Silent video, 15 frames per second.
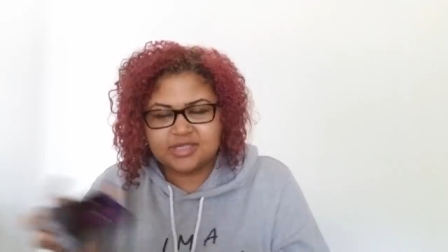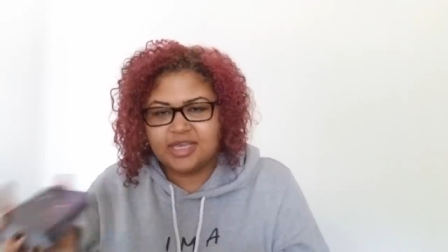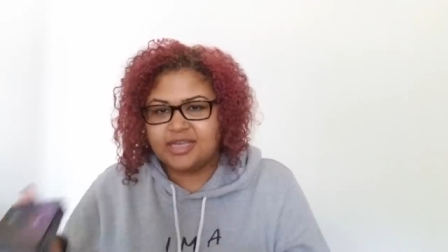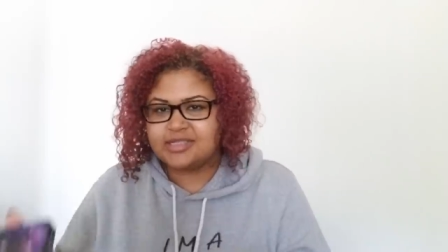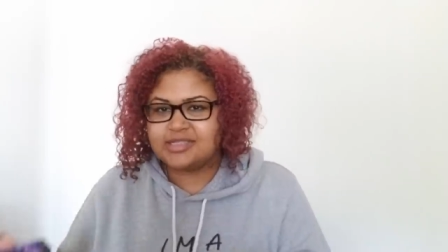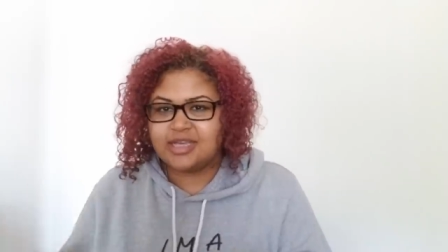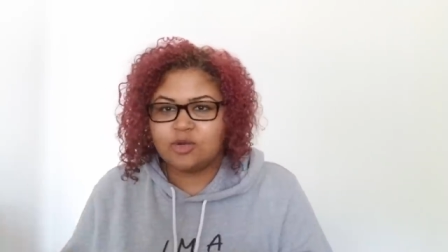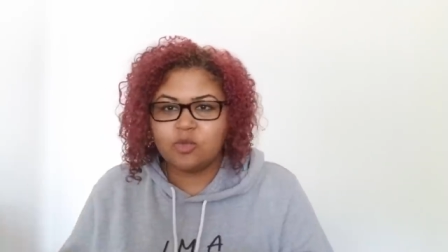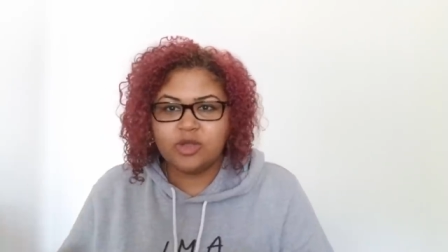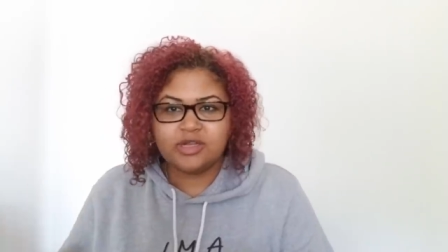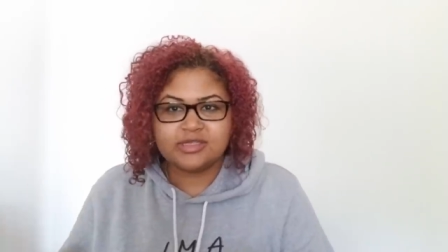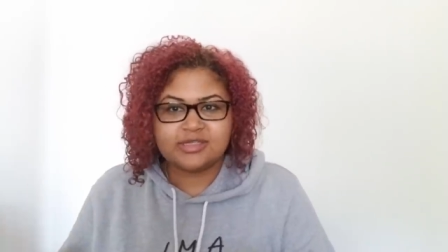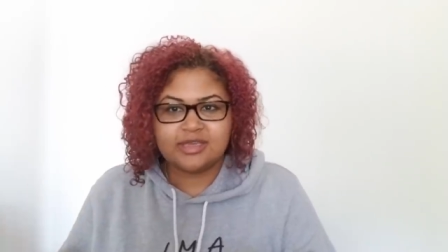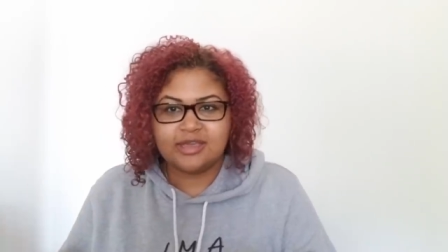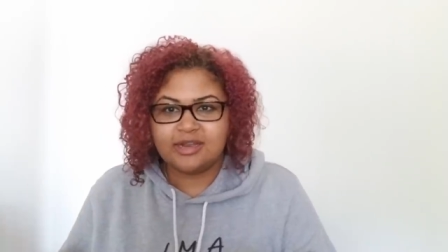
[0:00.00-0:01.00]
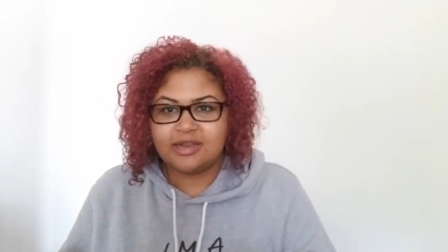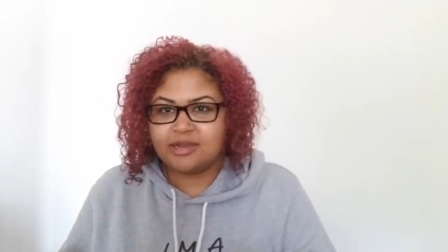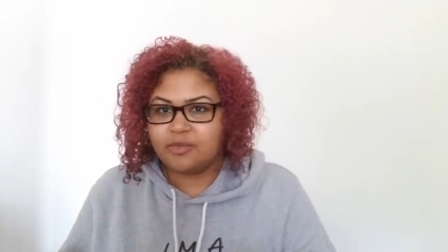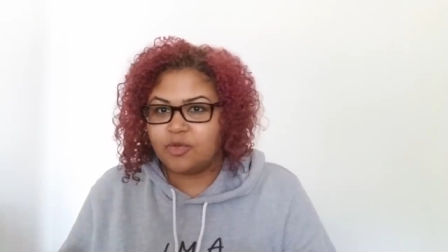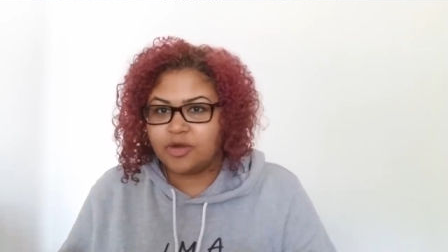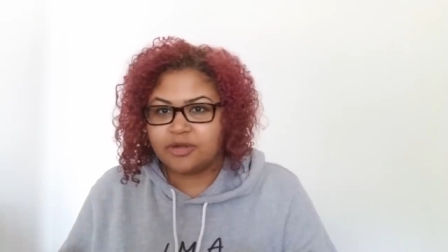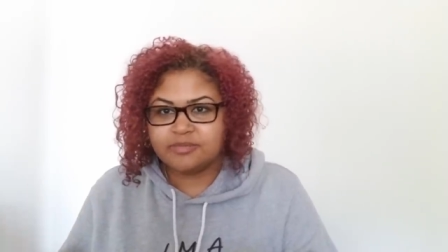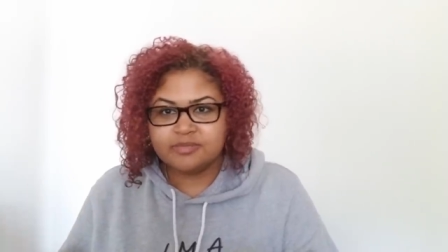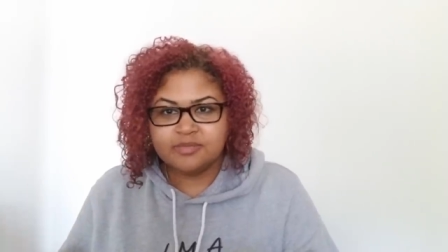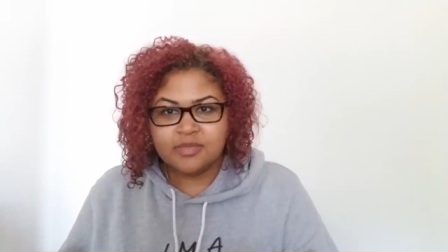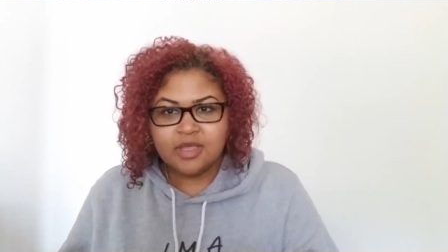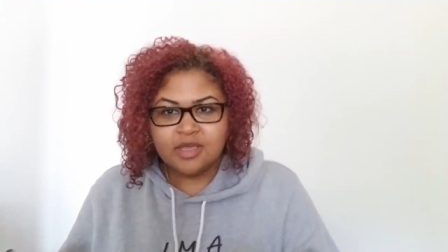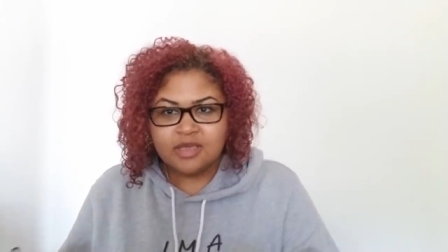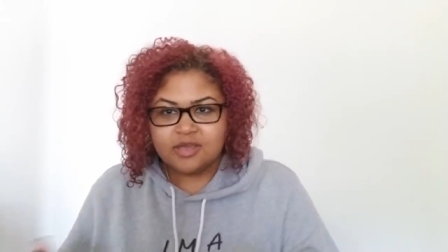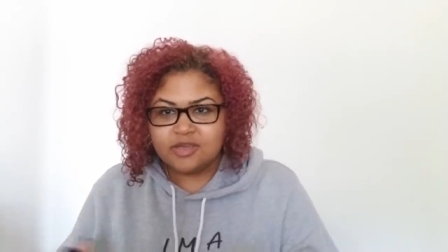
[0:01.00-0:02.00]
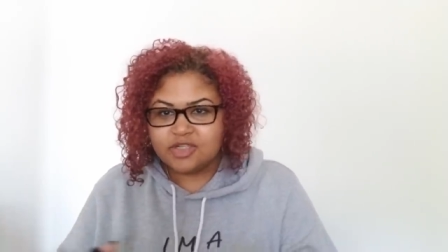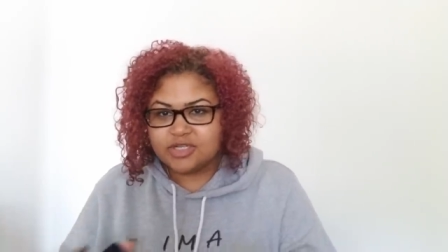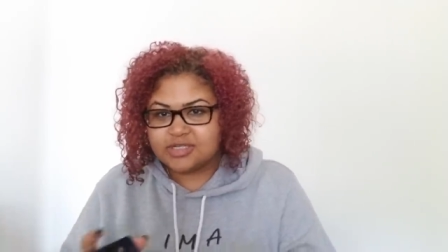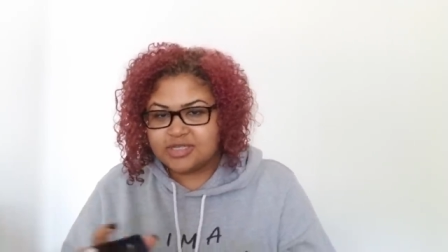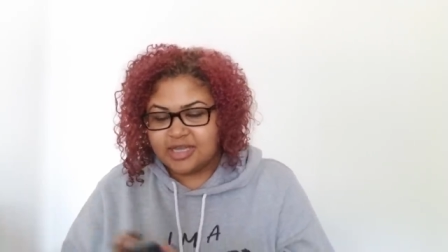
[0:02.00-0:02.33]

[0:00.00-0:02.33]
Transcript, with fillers: can't stand witnessing it anymore. You just